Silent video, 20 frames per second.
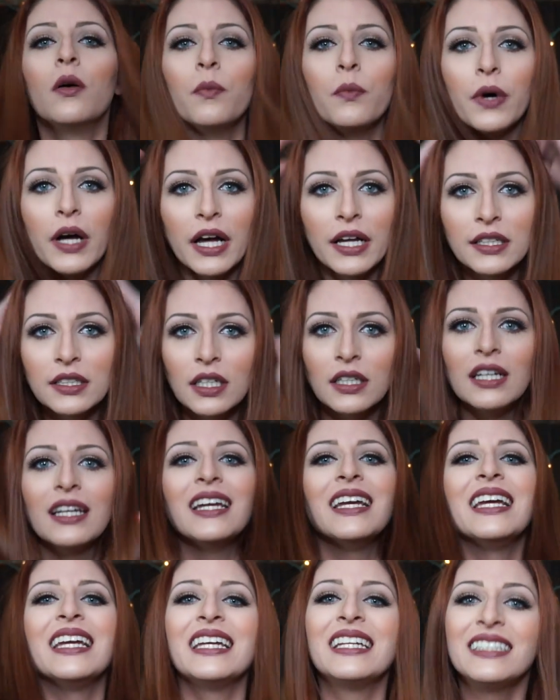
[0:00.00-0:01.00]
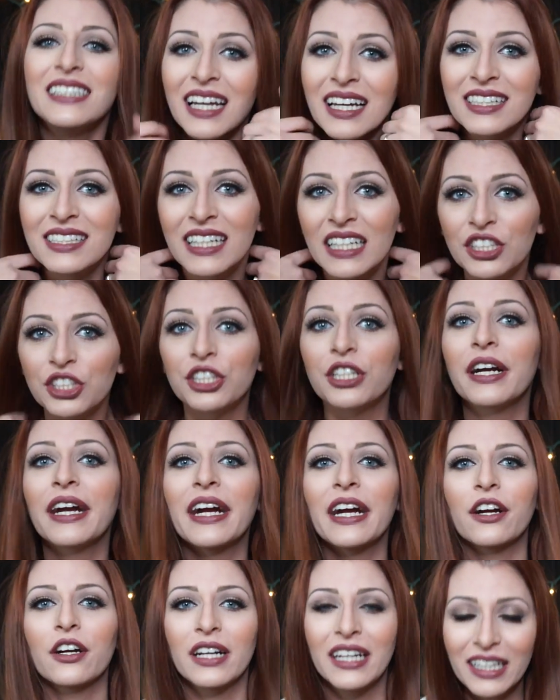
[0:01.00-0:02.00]
but it does get your
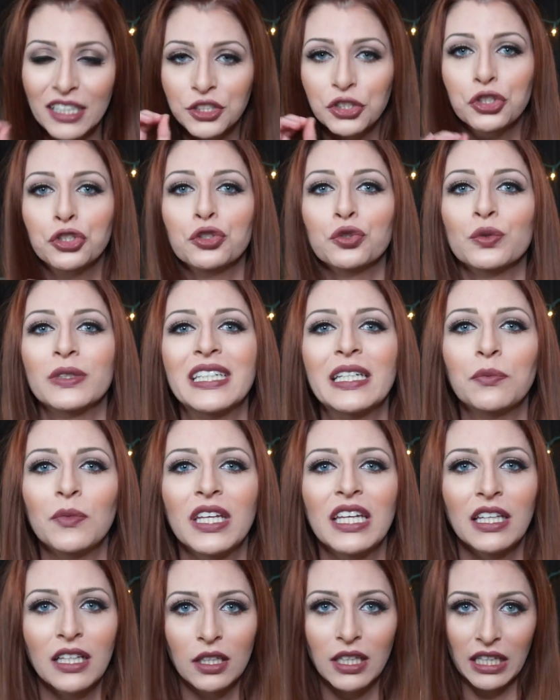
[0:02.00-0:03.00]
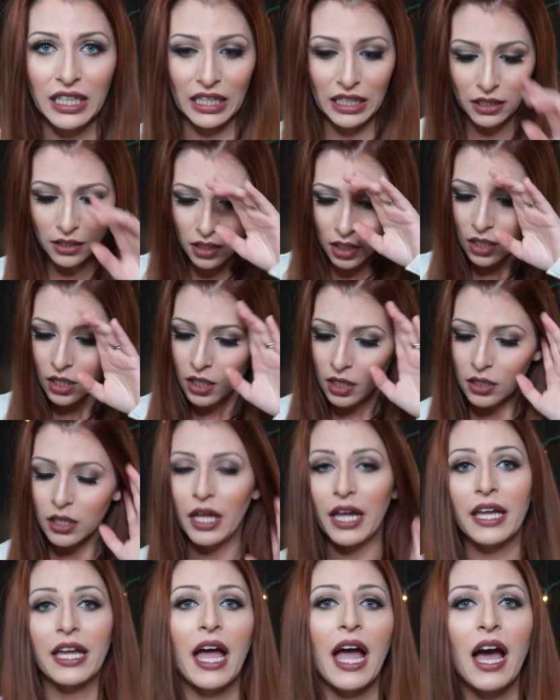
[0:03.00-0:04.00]
hair extremely clean.
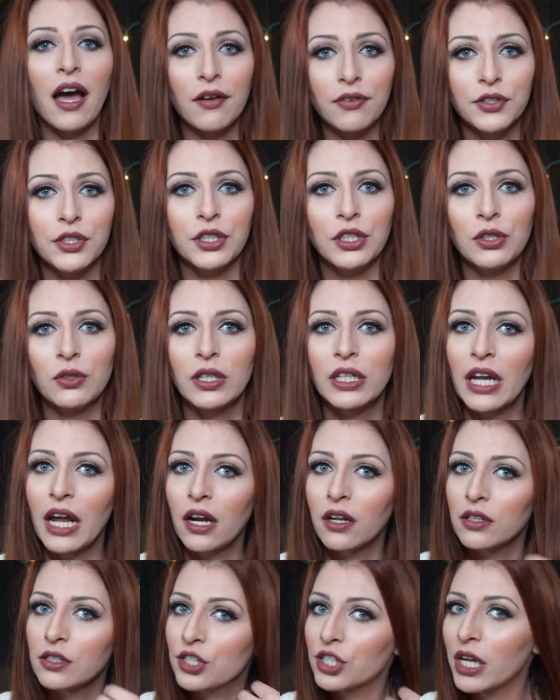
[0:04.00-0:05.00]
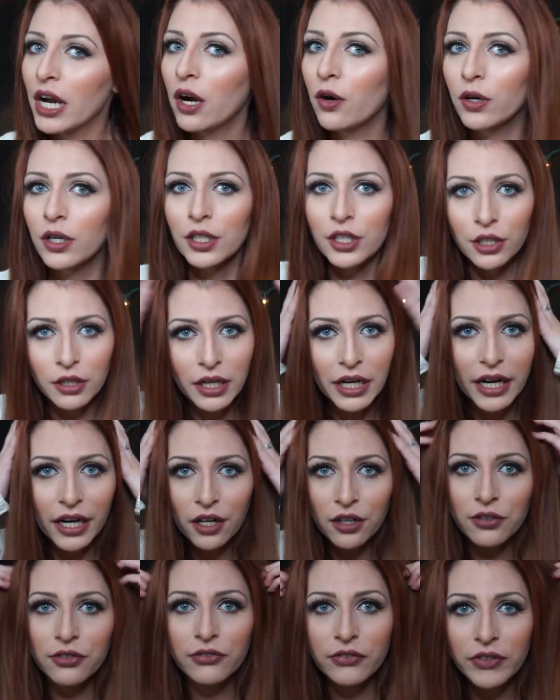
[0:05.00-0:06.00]
Like, after you get out of the shower, your
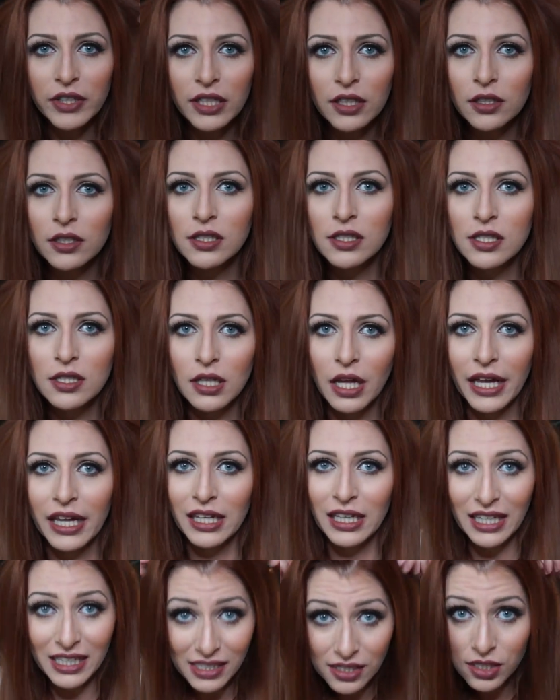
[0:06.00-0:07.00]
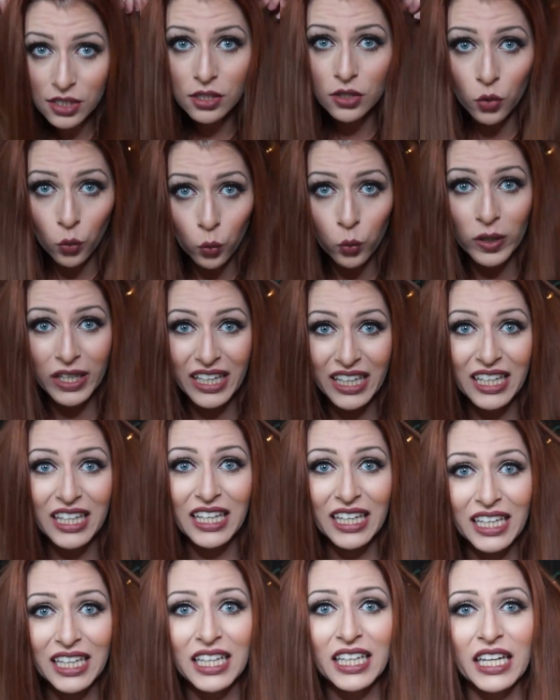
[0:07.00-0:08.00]
hair feels like it's
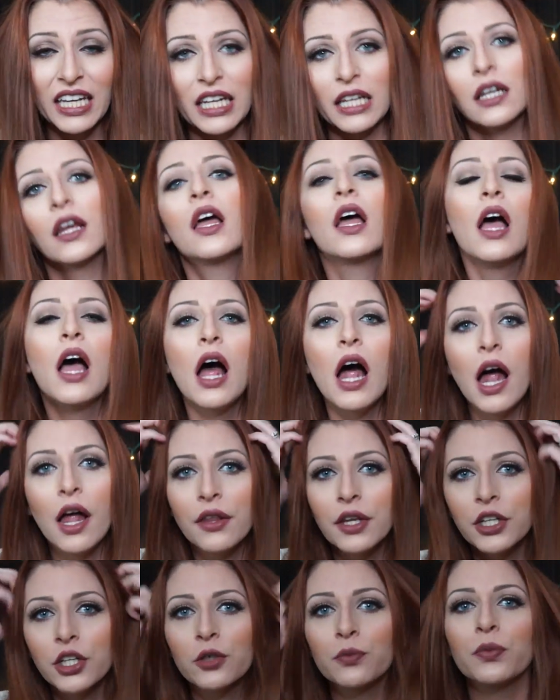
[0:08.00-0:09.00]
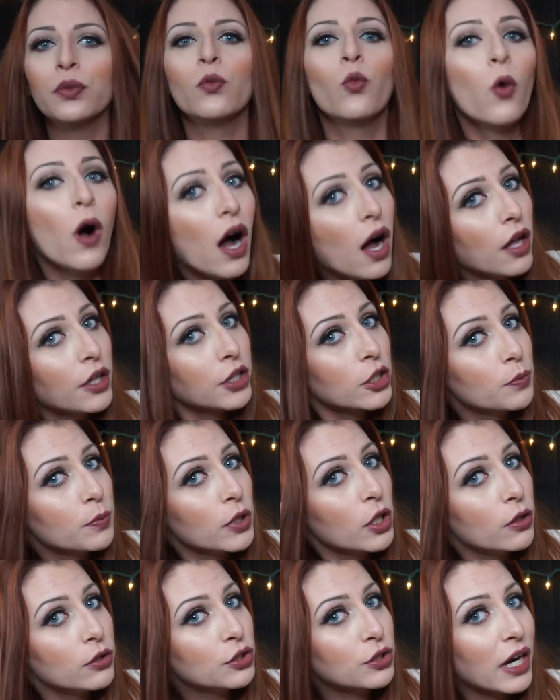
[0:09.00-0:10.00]
squeaky clean. And then while you're
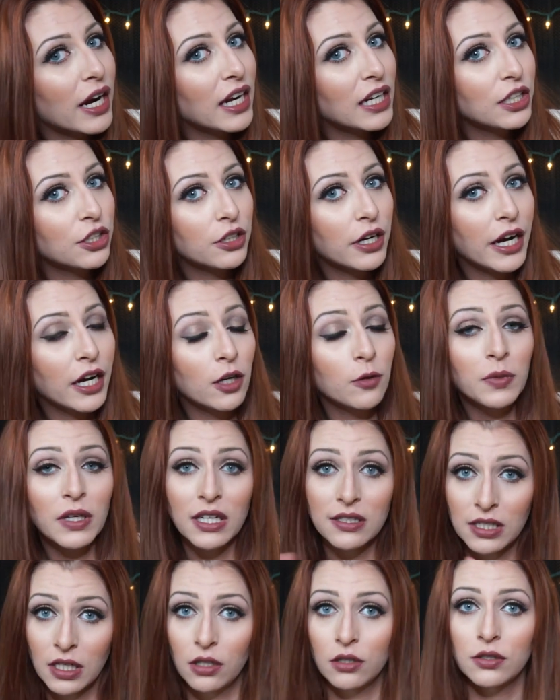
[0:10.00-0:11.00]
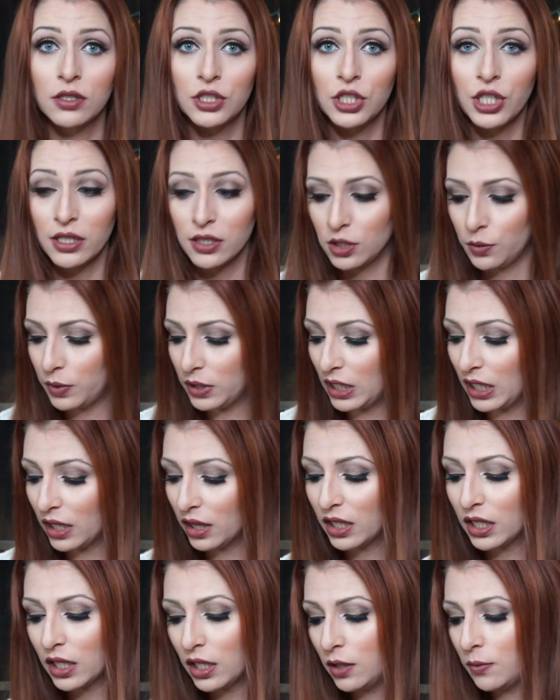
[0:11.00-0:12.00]
blow drying your hair, because I don't suggest you put
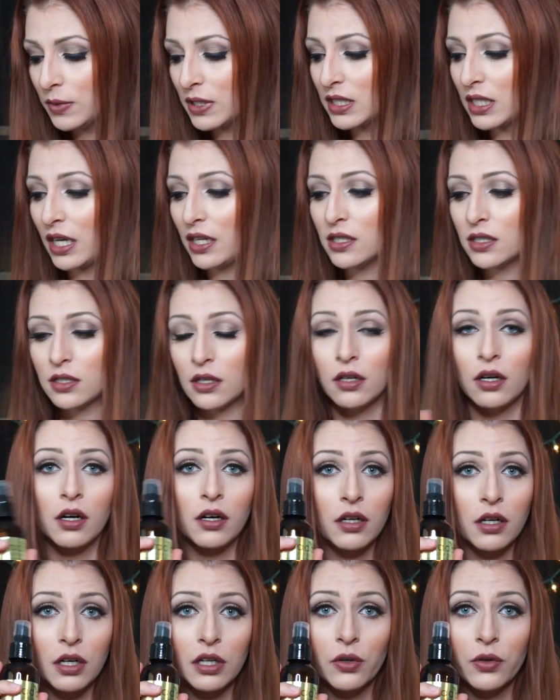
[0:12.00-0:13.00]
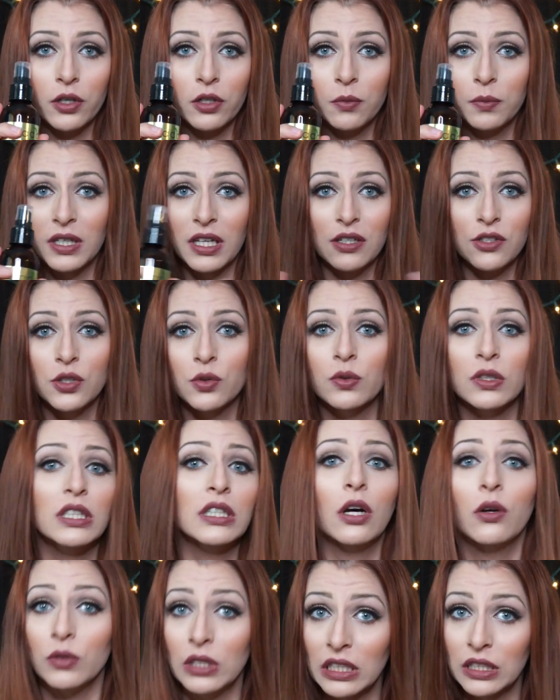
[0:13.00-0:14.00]
anything in it besides the argan oil, because you really
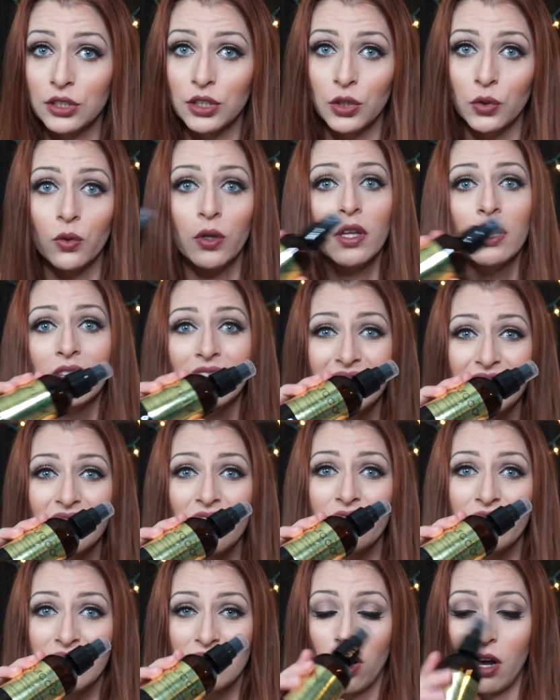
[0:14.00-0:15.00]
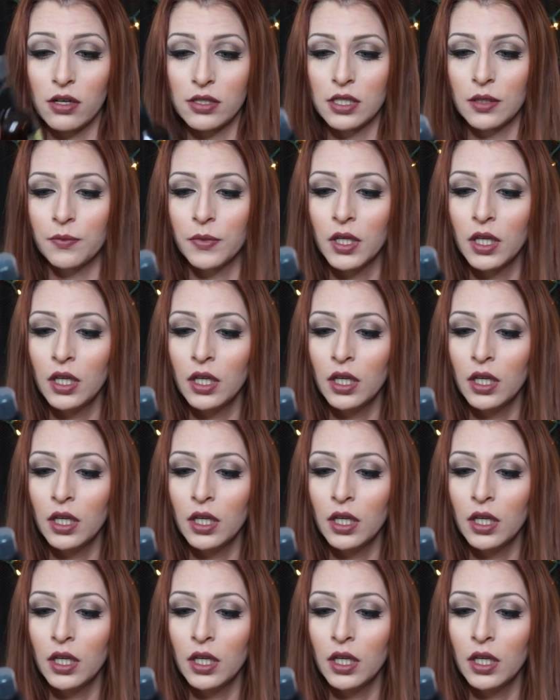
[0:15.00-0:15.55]
don't need to. This stuff is awesome.